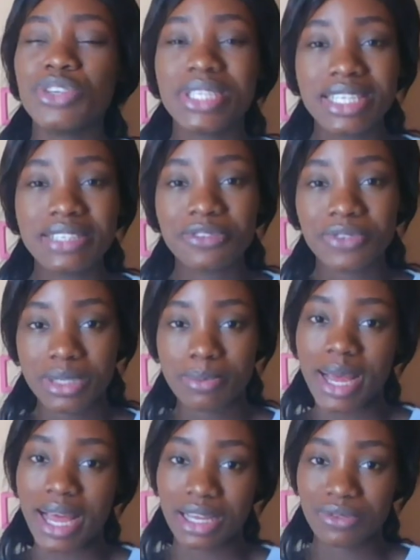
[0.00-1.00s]
you need
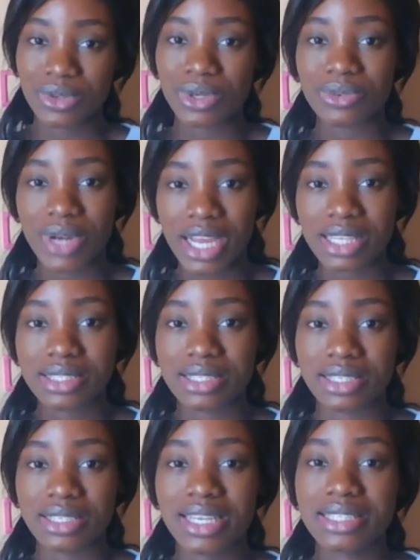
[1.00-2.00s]
feedback for your
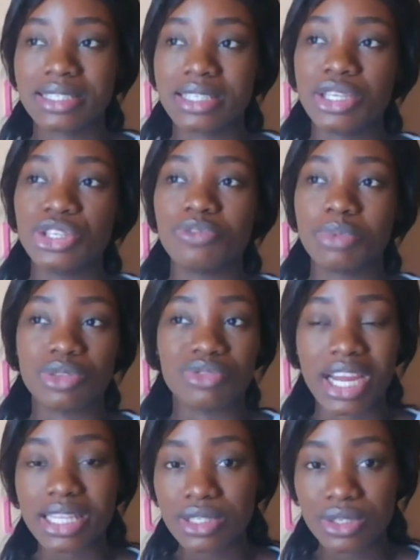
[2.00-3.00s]
writing, let's say you've been
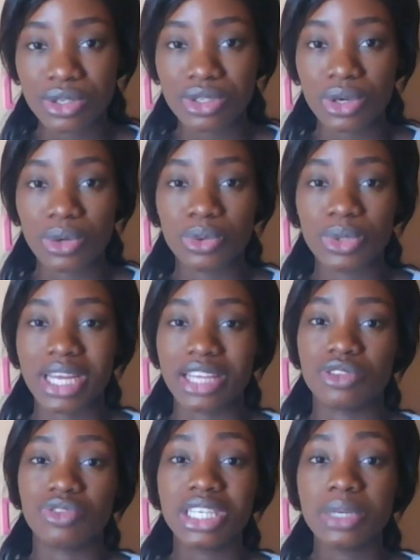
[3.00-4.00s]
writing on your own and
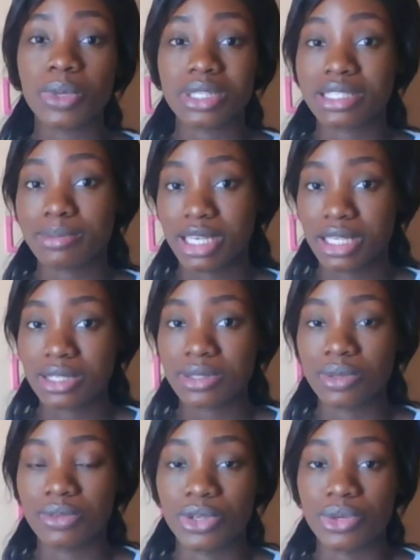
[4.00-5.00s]
you really want somebody
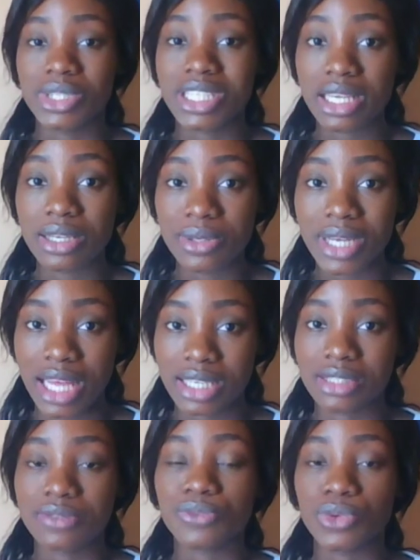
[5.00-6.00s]
to you know take a look at
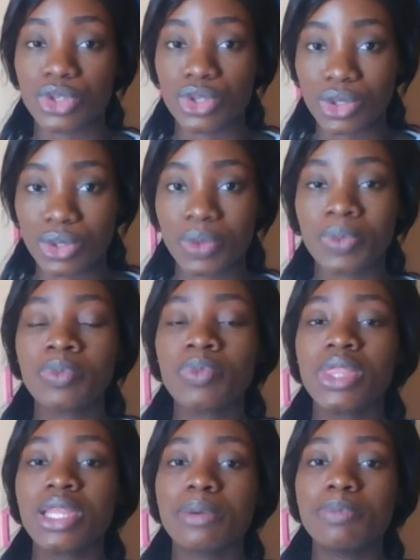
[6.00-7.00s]
it for you,
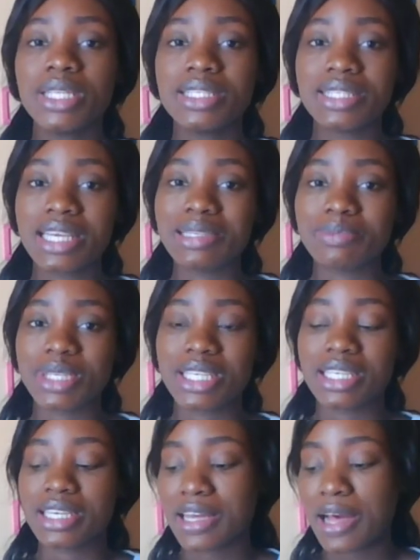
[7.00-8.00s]
please send
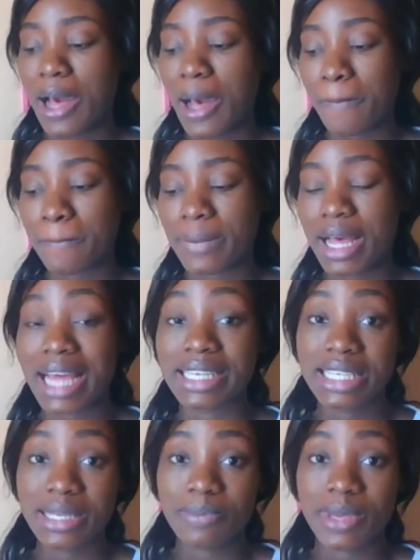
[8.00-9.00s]
me um,
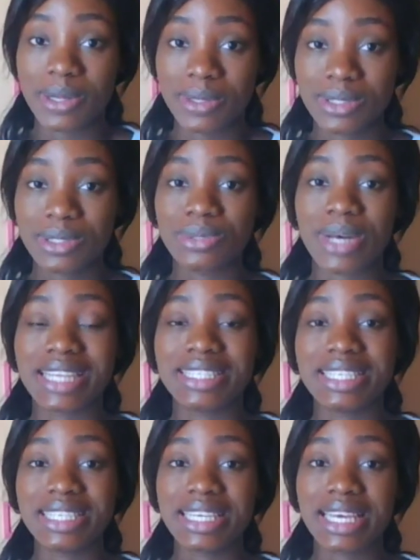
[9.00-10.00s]
an email to
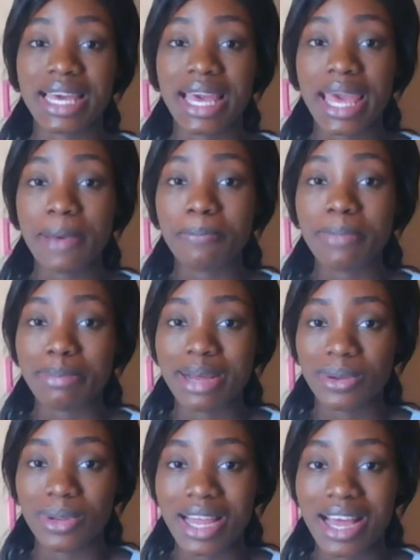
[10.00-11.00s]

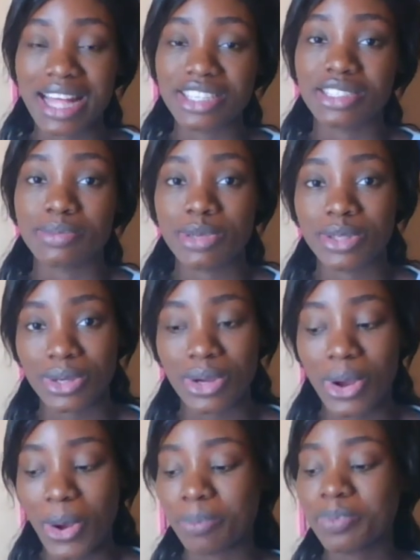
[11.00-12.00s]
adenikembabalola at
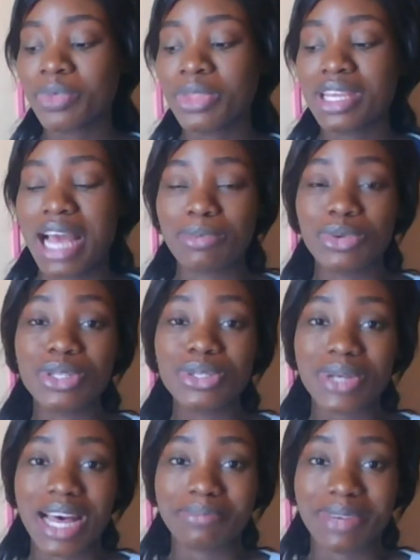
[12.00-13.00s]
gmail.com. I'm going
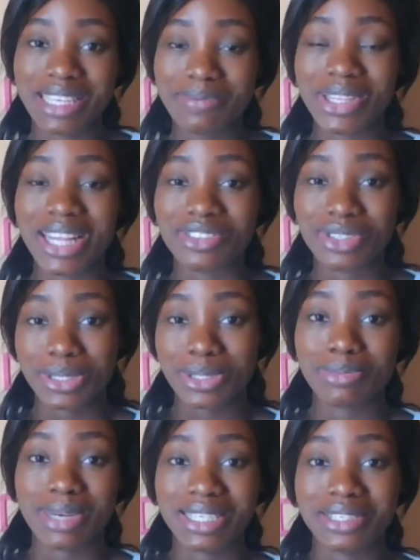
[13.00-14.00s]
to add my email address
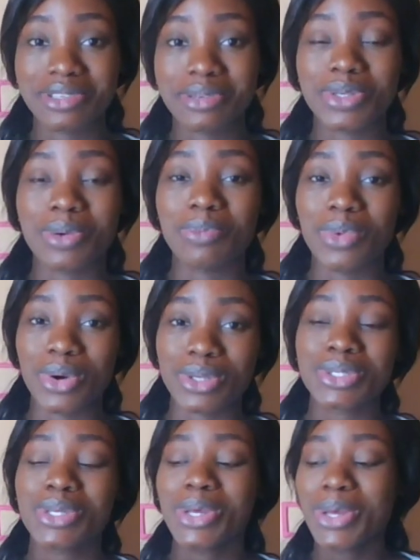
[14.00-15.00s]
to my description
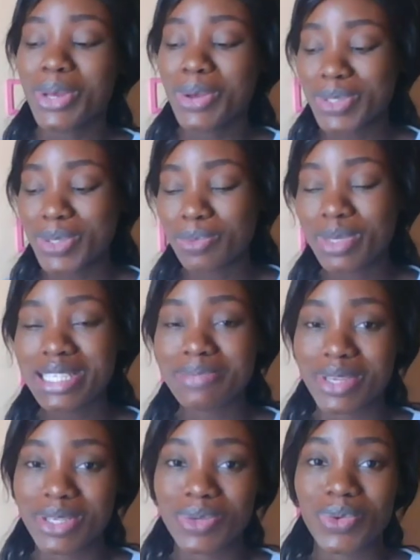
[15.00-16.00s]
box, so please
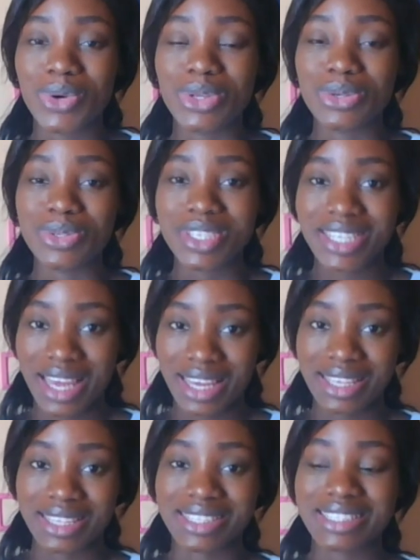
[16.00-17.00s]
make sure you
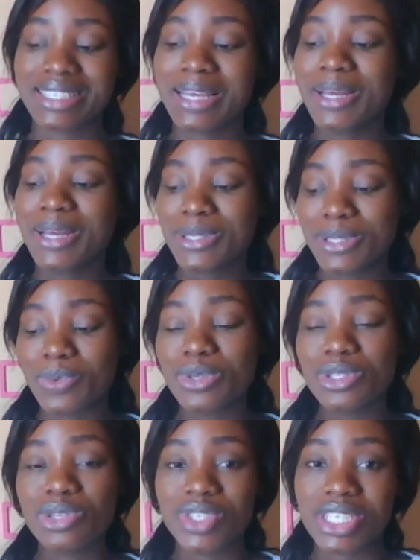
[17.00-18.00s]
check it. So
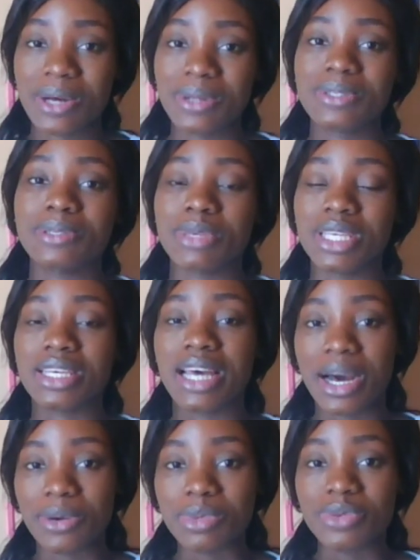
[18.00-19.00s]
once you reach out to me,
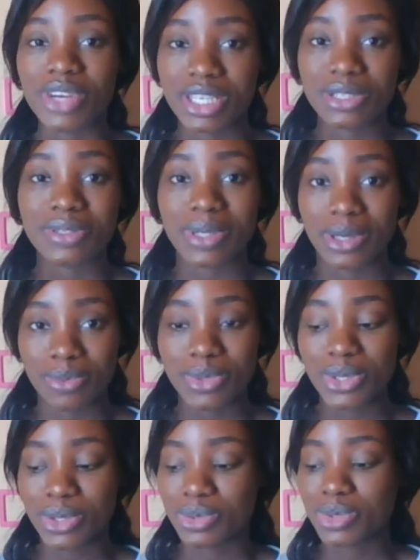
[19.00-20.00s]
I'll be ready to
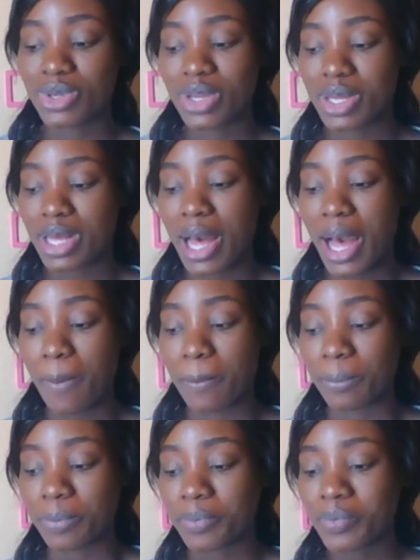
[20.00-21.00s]
help you.
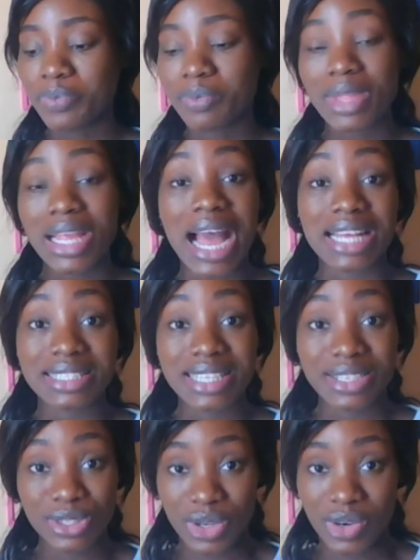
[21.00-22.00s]
Um,
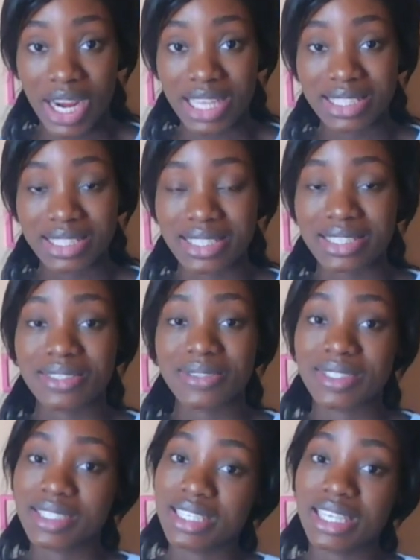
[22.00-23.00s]
assess your writing to
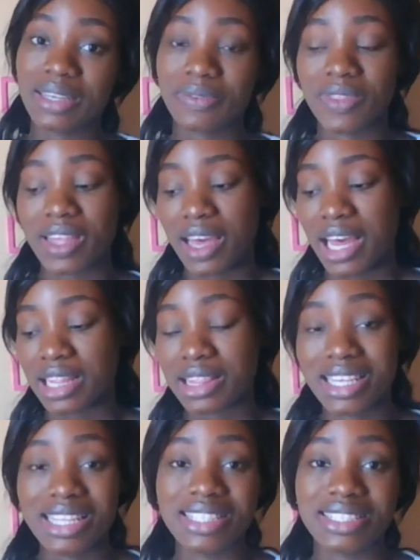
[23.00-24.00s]
see if there are
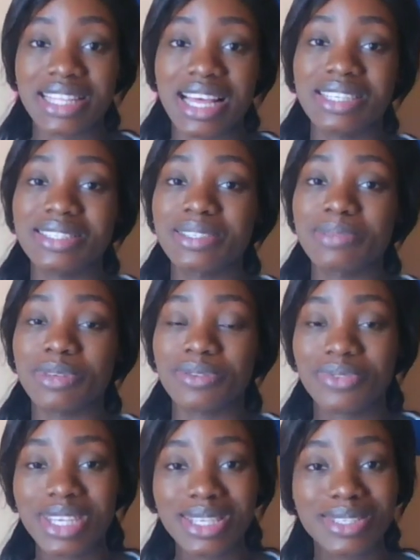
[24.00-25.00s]
things that need to be
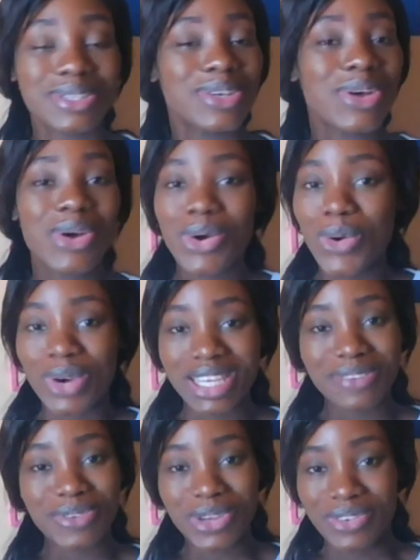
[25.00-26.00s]
fixed or
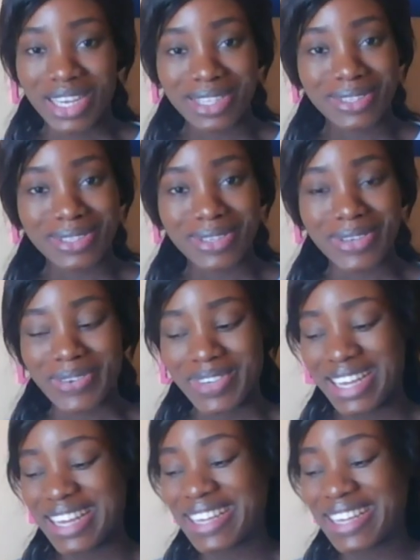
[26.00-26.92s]
if you're ready to go.